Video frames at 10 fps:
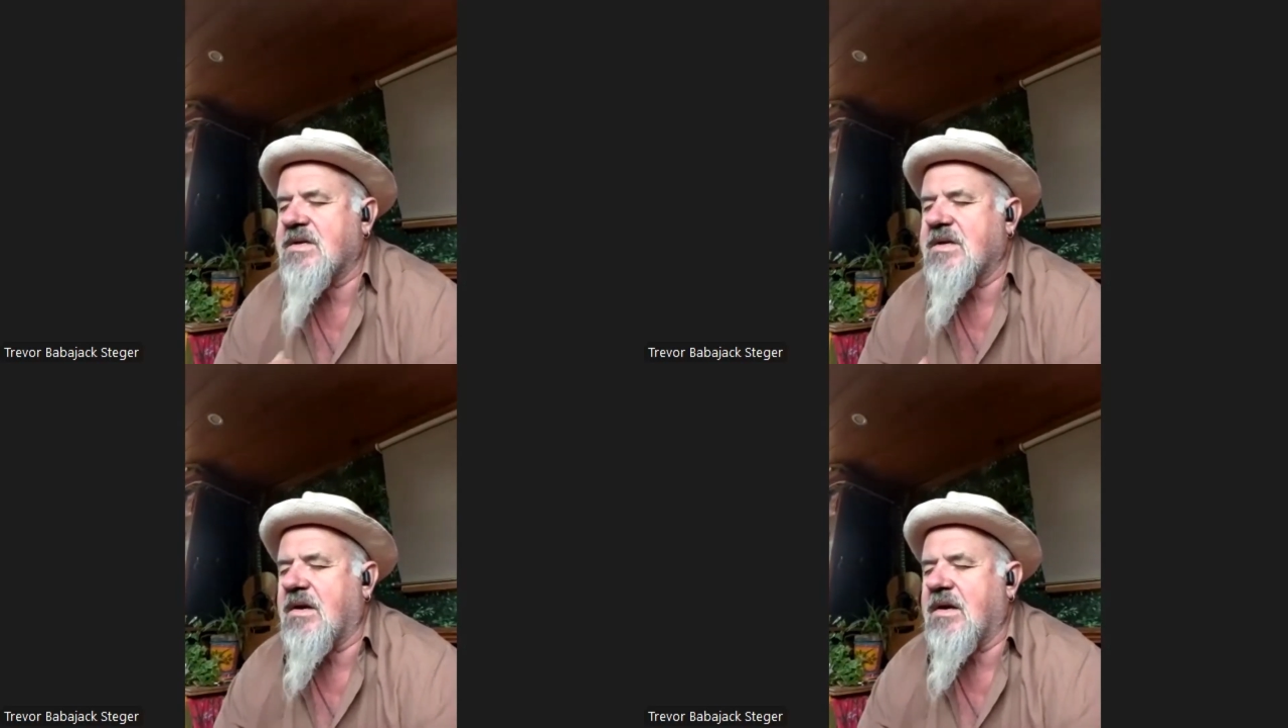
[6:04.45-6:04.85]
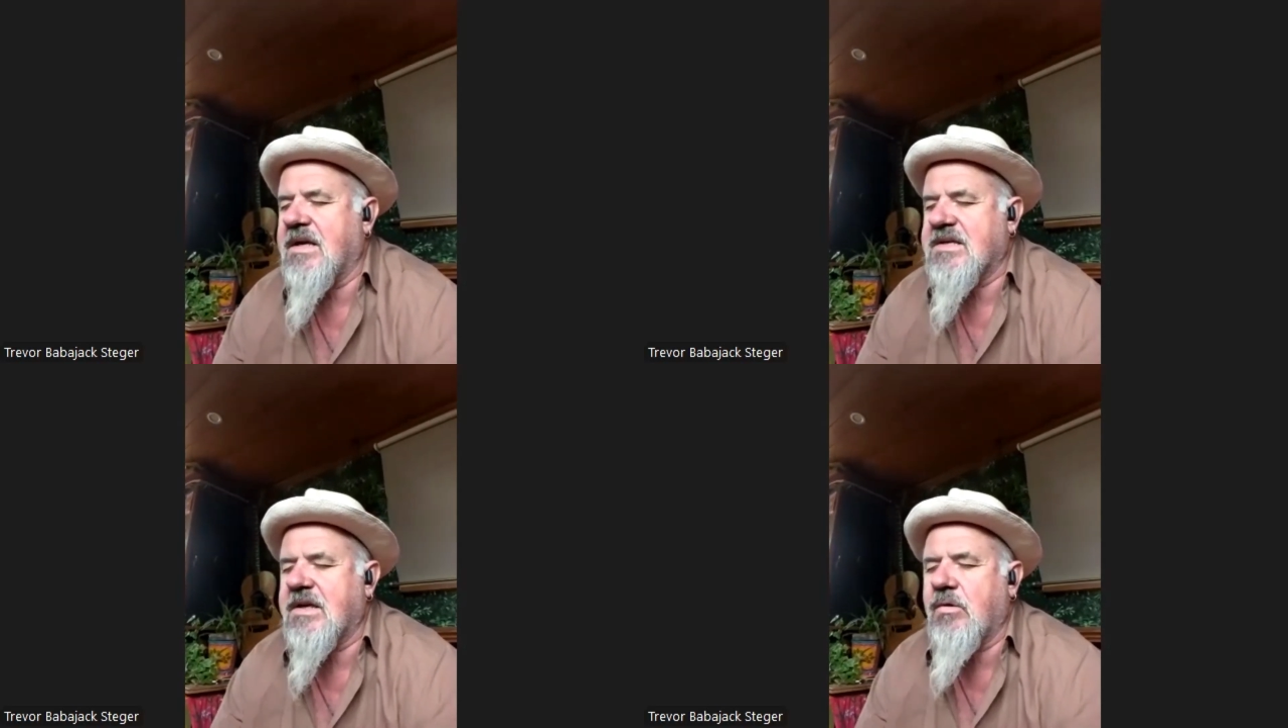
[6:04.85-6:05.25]
start
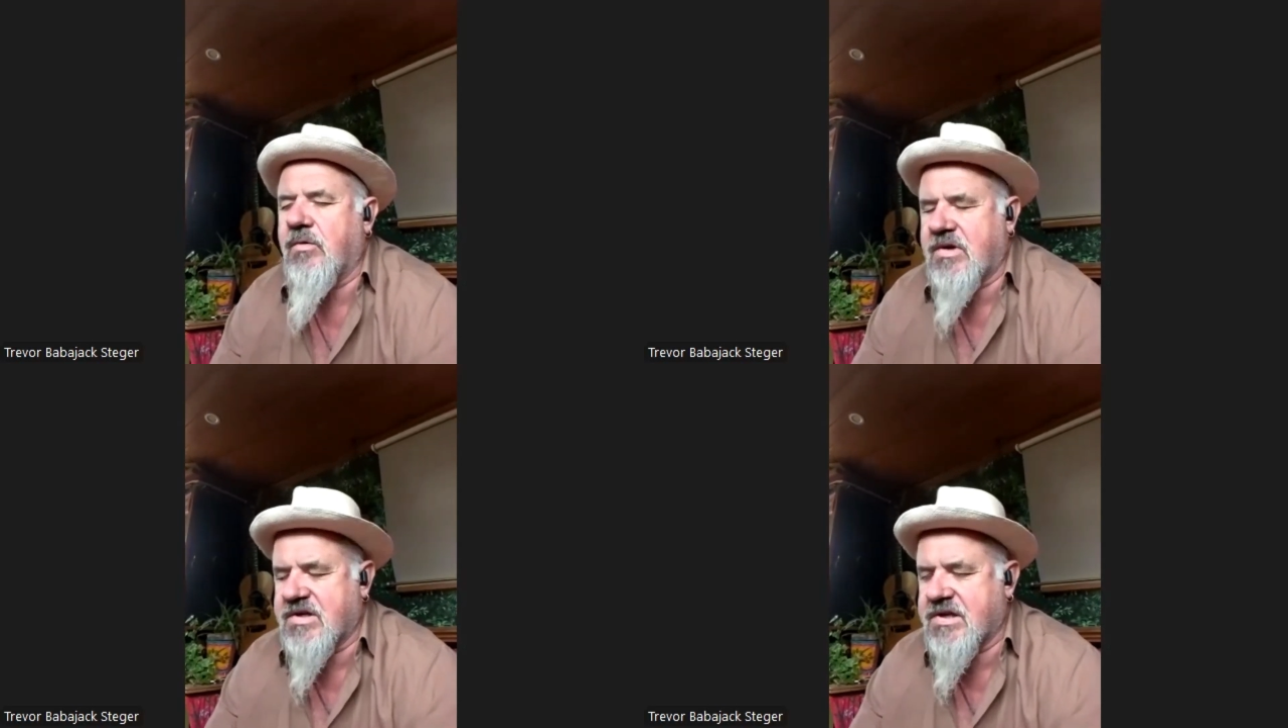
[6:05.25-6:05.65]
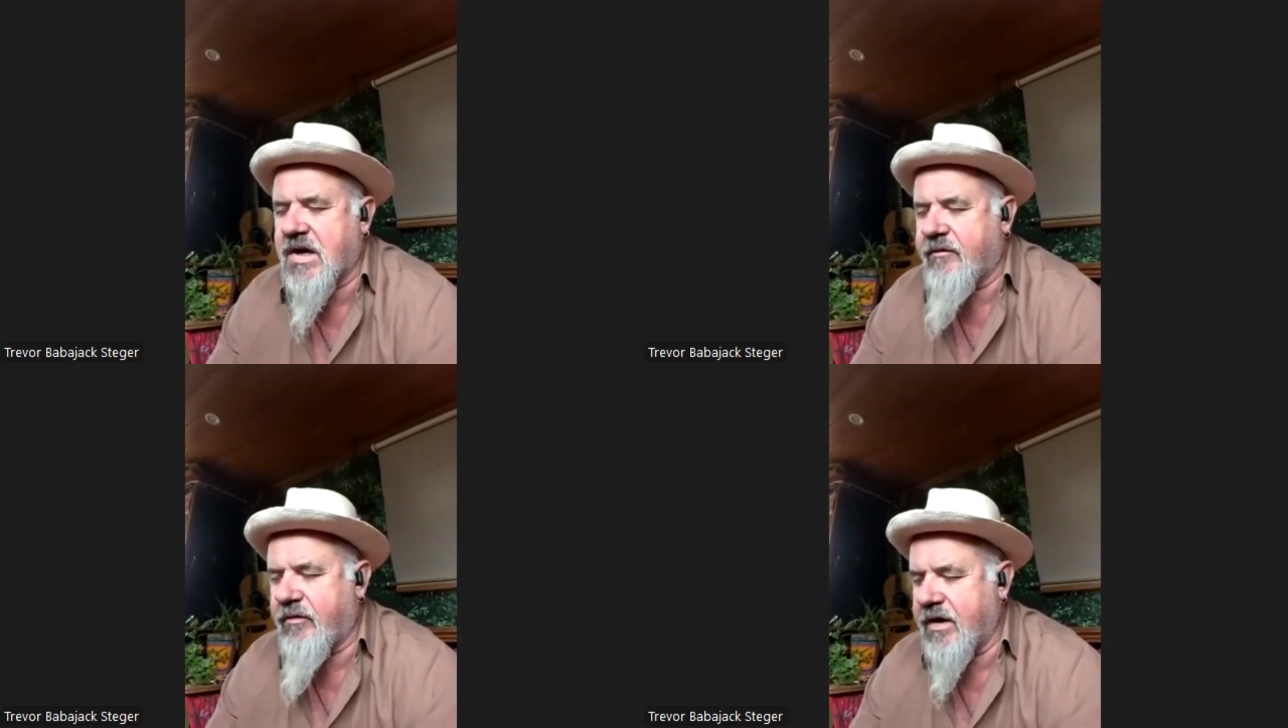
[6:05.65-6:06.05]
listening your
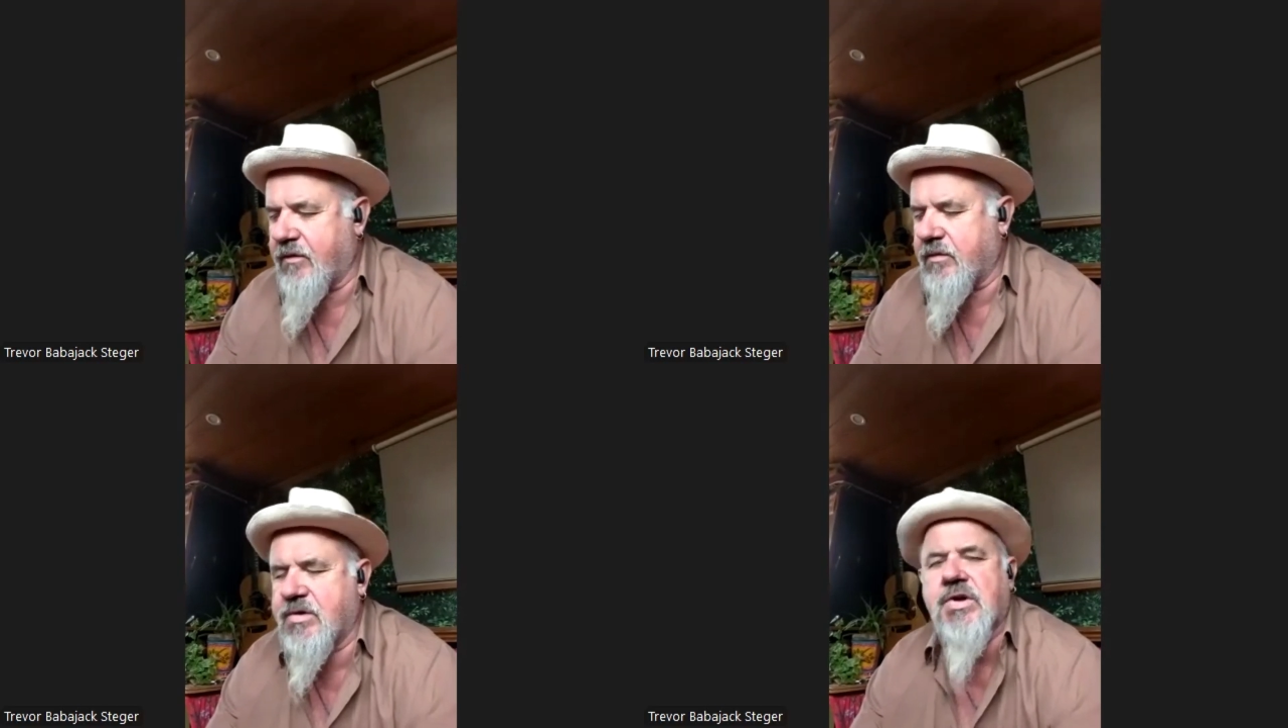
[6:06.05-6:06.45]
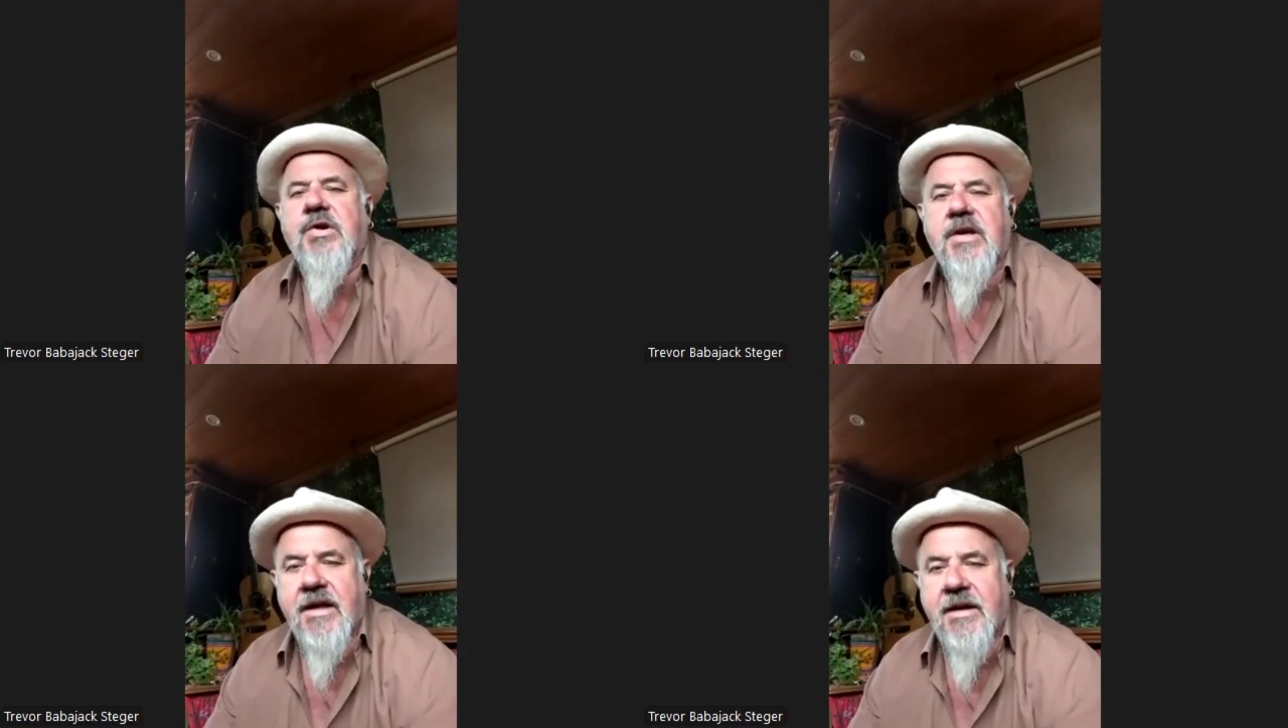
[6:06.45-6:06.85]
discovery, your
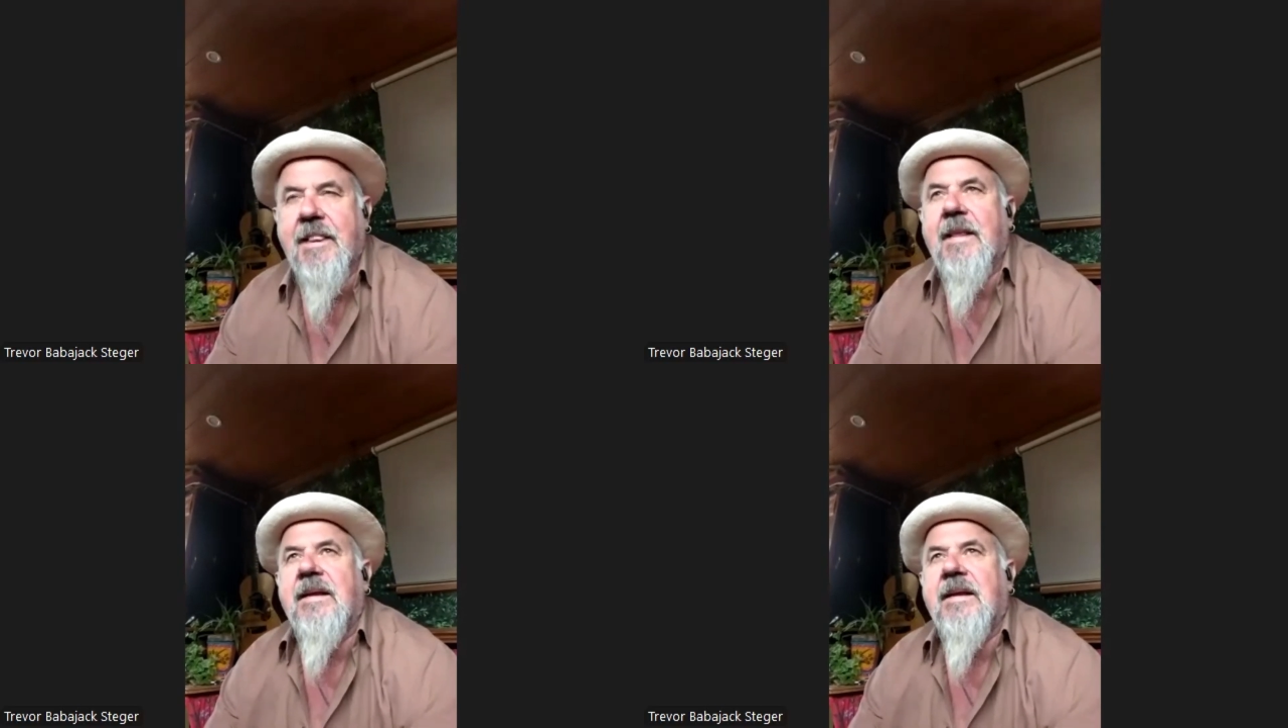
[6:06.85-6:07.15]
journey,